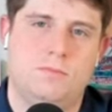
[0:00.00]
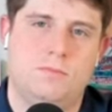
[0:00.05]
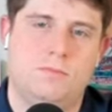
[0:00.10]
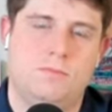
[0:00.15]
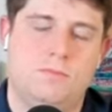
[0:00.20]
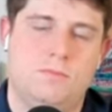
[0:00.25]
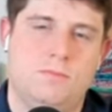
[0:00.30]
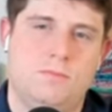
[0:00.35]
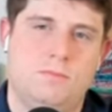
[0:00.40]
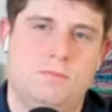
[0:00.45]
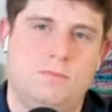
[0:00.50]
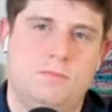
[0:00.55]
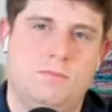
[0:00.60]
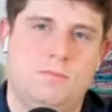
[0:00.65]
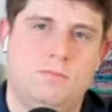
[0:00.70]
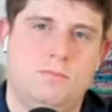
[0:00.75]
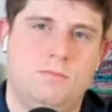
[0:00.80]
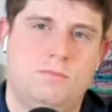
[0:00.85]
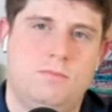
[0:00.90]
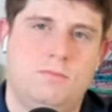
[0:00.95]

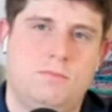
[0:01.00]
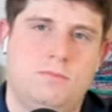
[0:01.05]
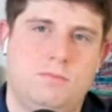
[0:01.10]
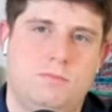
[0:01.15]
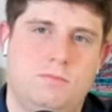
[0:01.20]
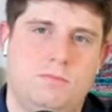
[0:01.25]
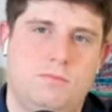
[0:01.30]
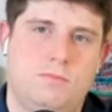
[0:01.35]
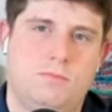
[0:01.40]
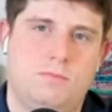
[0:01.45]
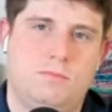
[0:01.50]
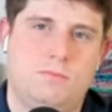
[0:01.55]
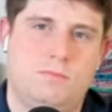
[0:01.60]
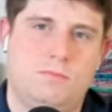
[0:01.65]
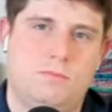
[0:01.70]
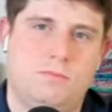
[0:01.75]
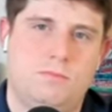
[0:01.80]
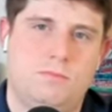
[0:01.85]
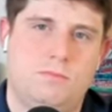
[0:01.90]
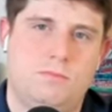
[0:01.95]

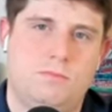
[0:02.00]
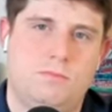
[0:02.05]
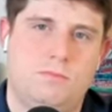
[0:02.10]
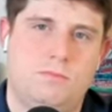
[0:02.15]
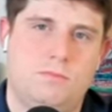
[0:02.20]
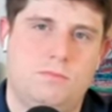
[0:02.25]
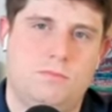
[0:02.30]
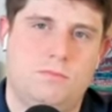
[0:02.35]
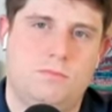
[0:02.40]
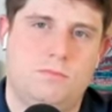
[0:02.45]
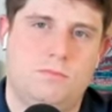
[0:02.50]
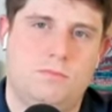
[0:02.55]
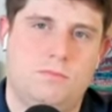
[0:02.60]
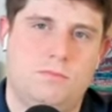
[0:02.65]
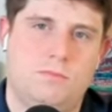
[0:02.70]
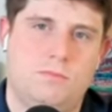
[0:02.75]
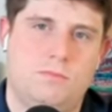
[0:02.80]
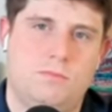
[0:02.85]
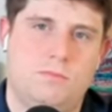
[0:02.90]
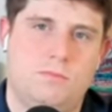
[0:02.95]

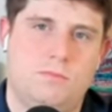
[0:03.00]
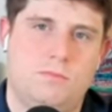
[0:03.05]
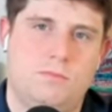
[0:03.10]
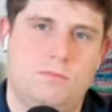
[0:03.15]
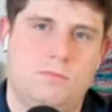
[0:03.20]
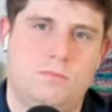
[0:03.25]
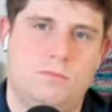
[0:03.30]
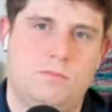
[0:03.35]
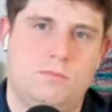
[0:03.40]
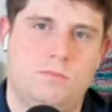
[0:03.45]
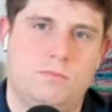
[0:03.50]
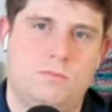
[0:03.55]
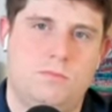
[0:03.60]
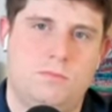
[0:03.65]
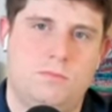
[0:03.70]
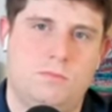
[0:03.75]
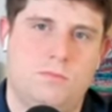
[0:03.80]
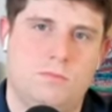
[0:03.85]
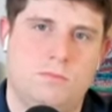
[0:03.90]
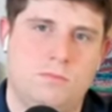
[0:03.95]

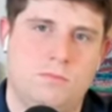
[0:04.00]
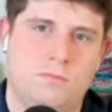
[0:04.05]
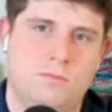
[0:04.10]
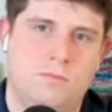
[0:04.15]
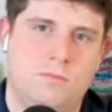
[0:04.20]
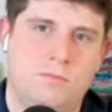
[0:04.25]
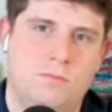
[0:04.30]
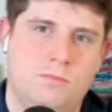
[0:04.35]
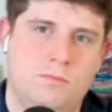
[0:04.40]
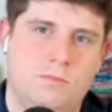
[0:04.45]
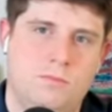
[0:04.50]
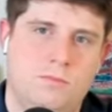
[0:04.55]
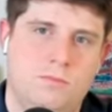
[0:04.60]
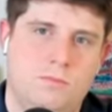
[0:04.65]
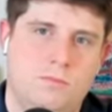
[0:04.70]
This person isn't speaking.